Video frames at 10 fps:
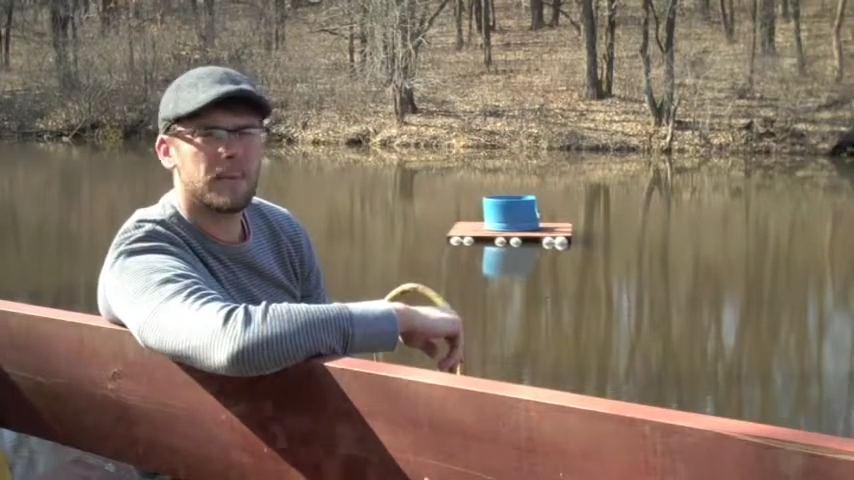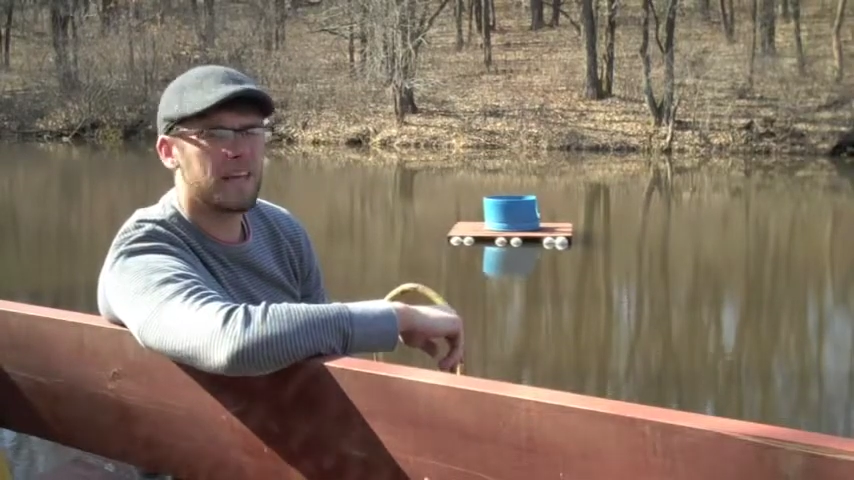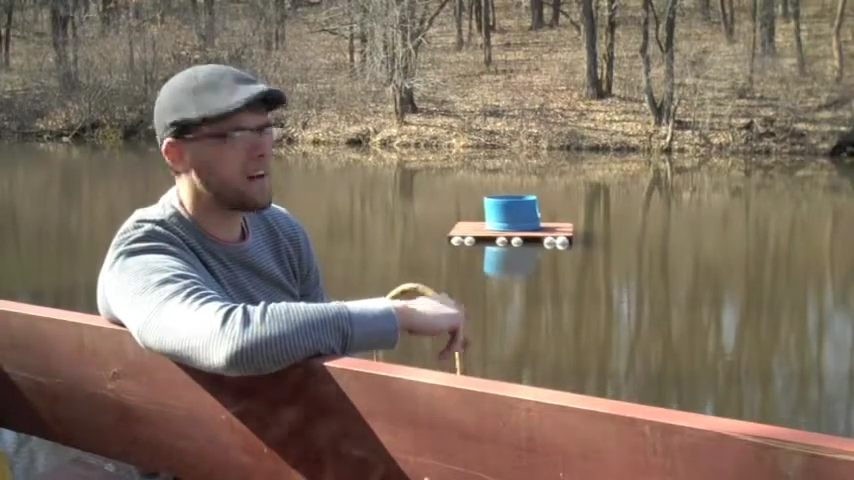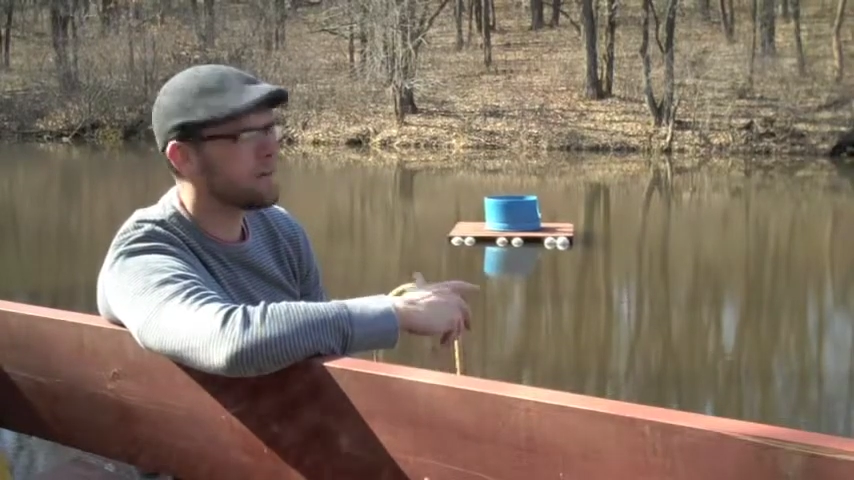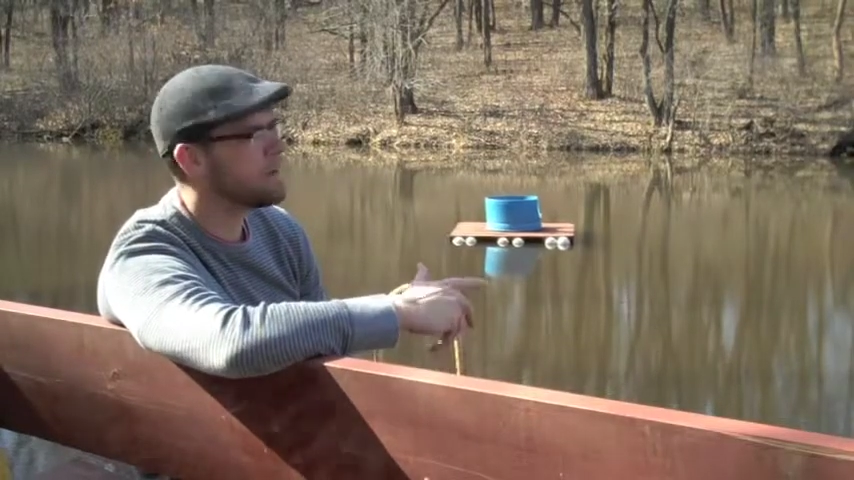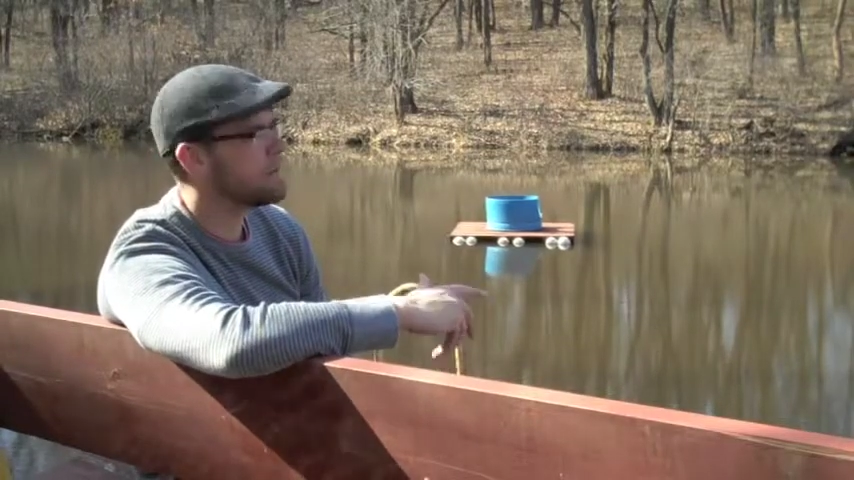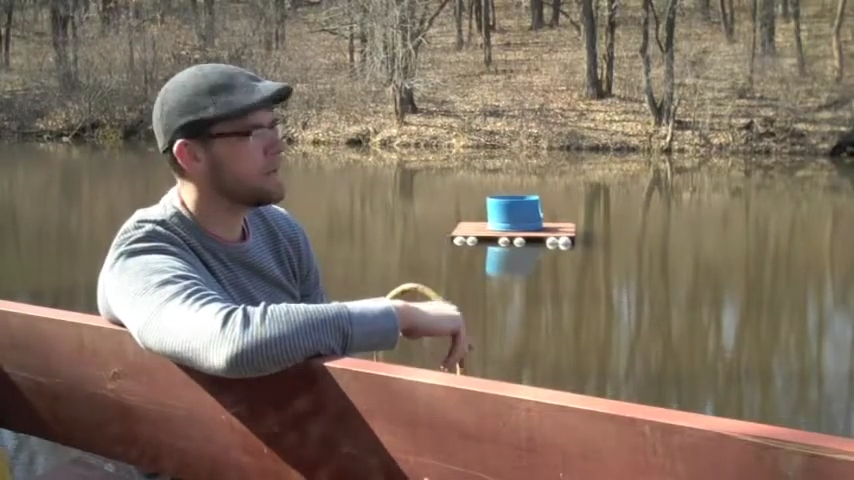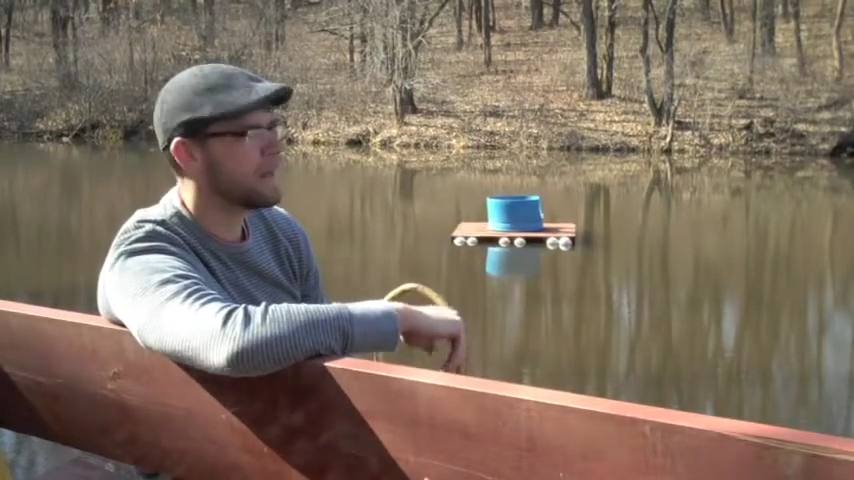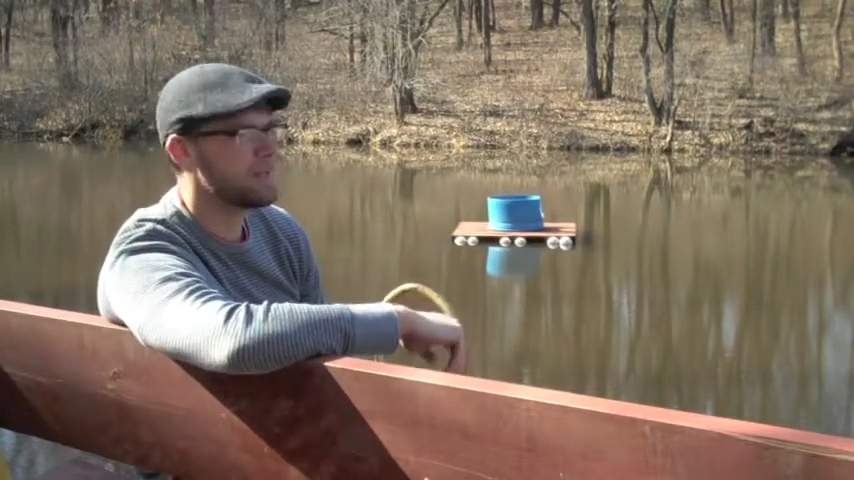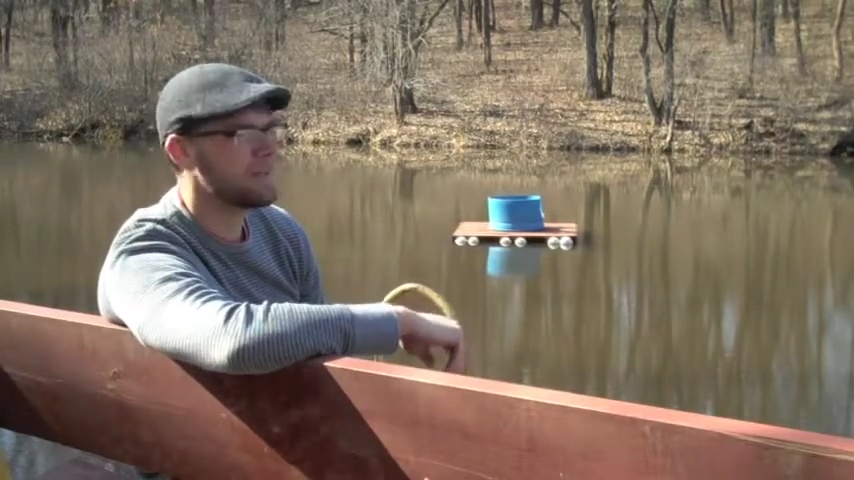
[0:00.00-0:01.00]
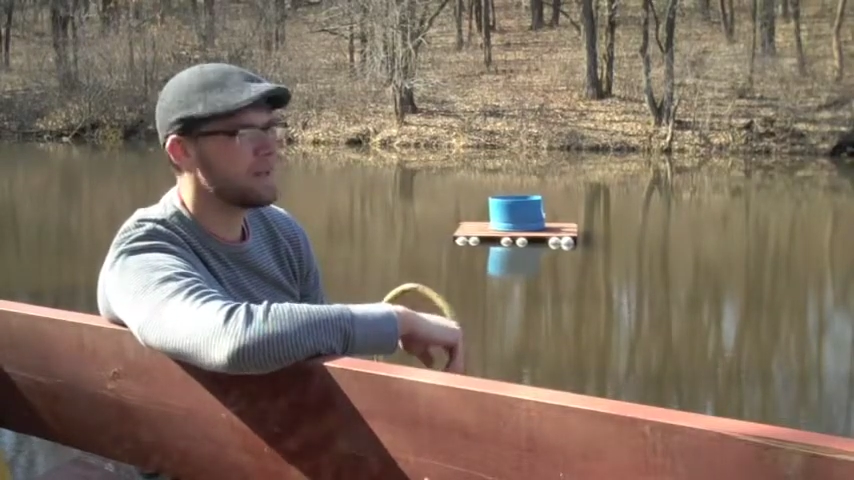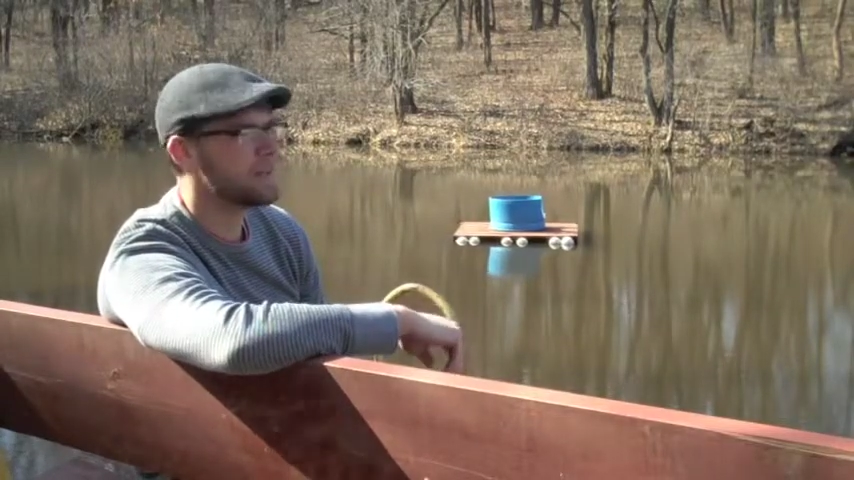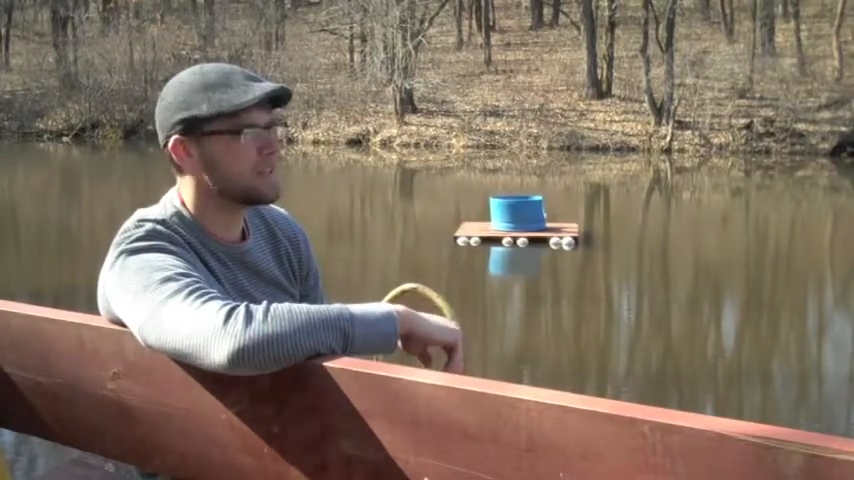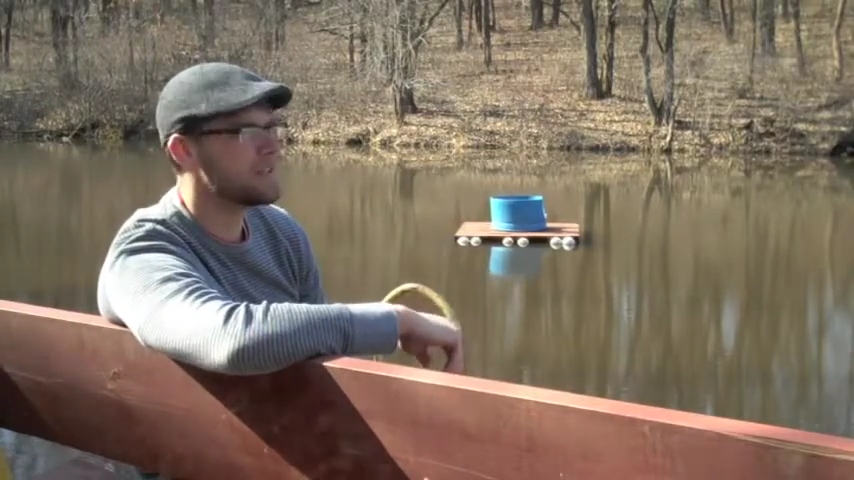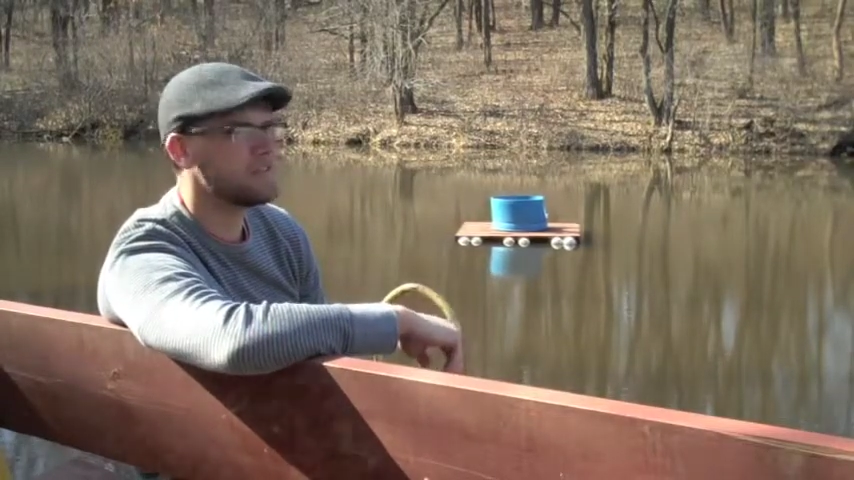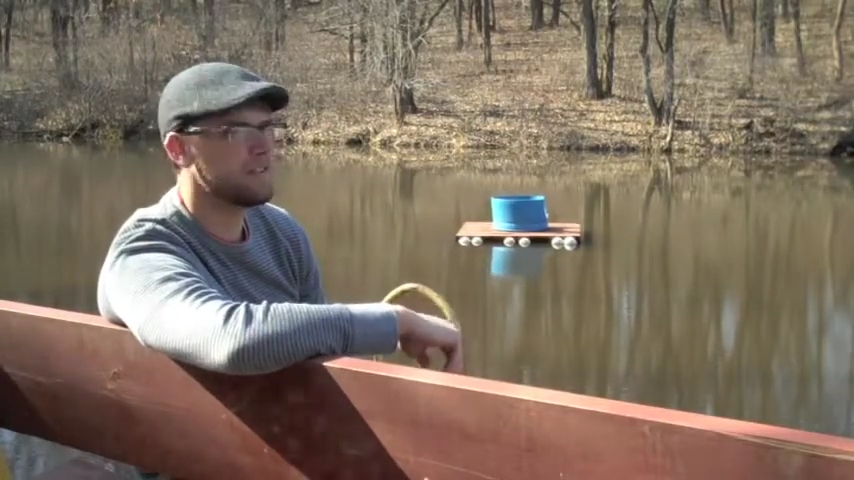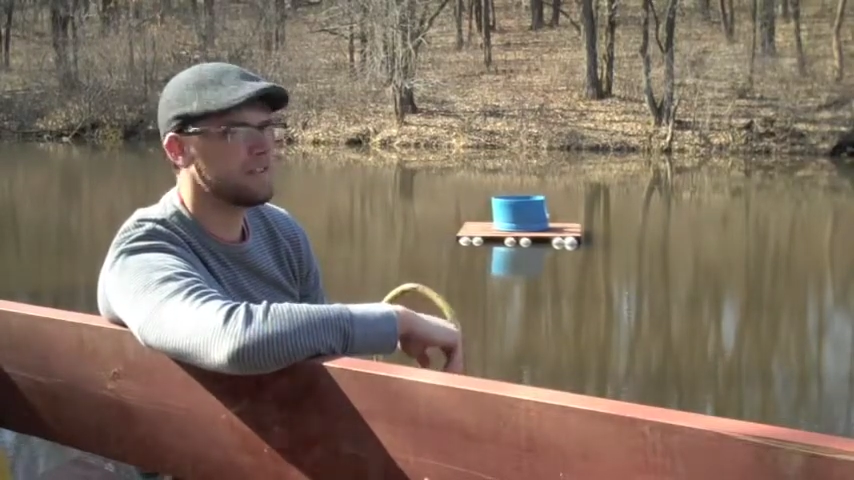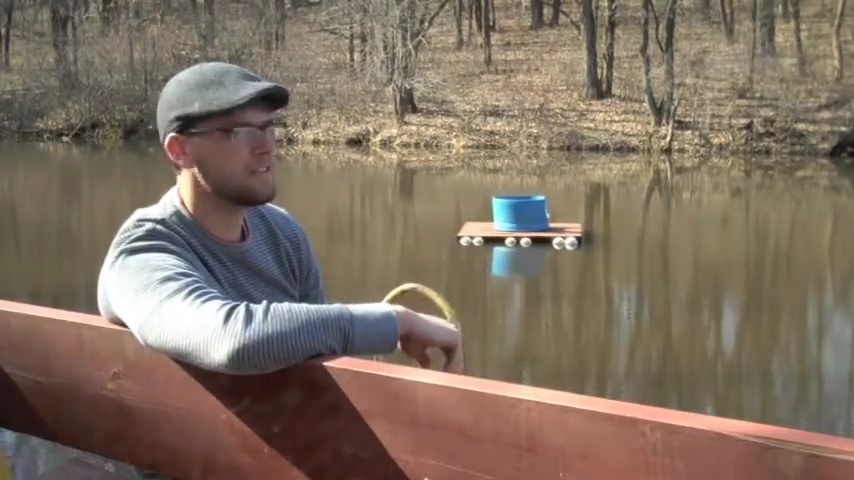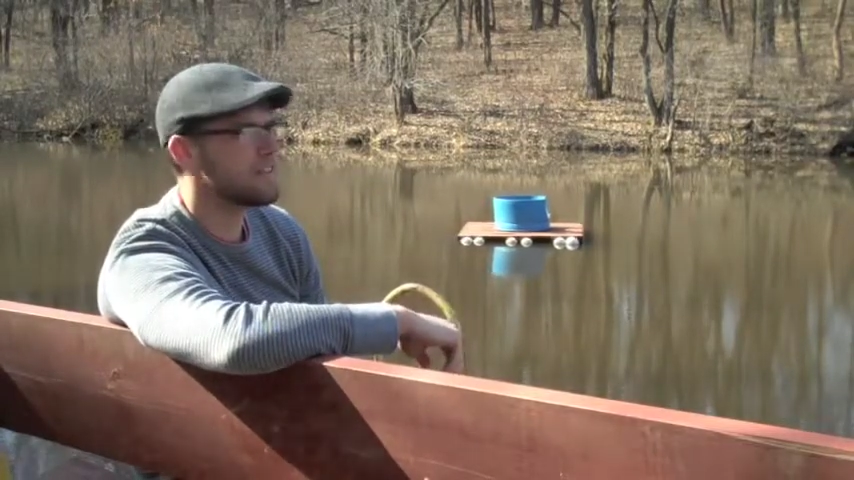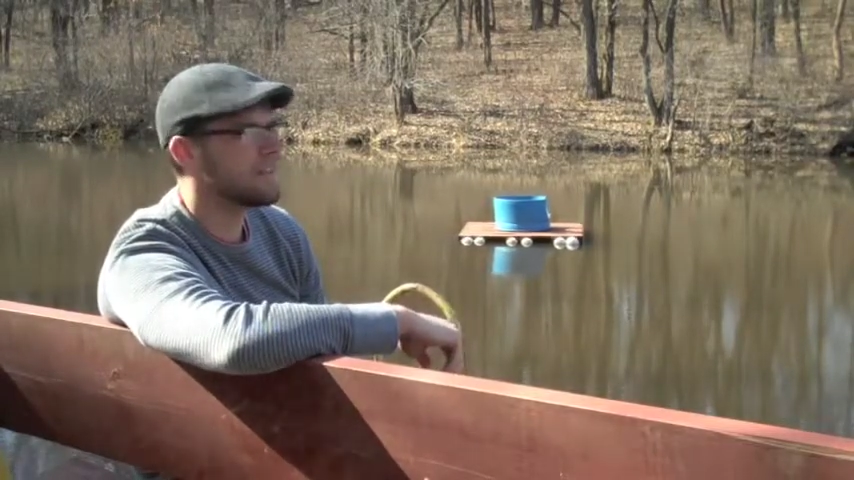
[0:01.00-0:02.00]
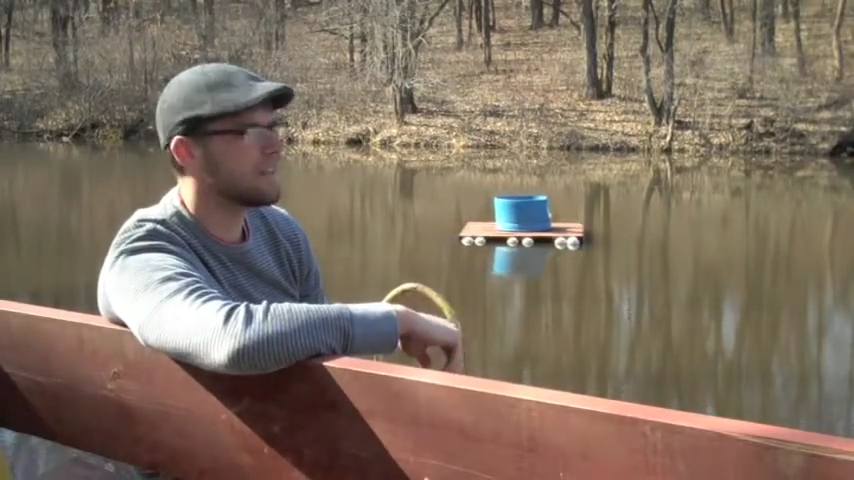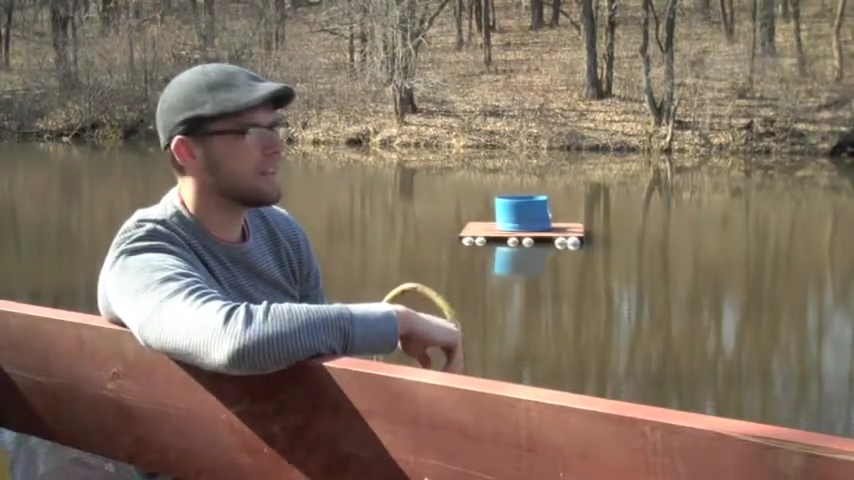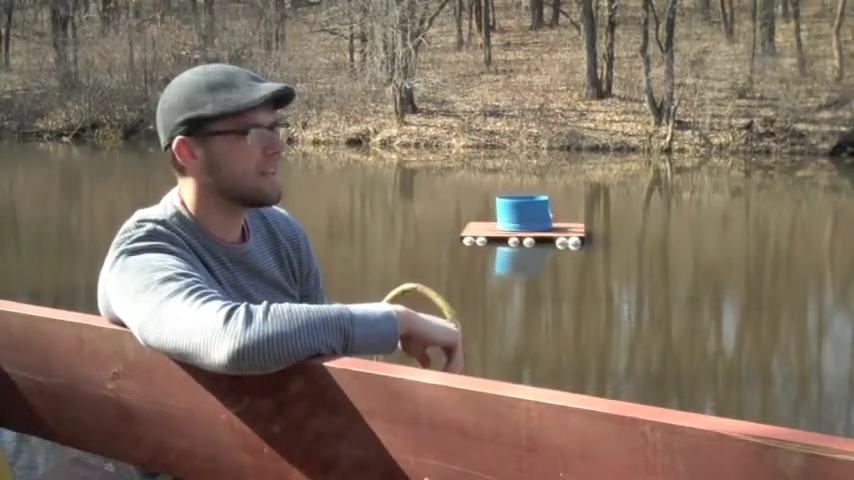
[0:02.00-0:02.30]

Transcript: and I remember that place so vividly.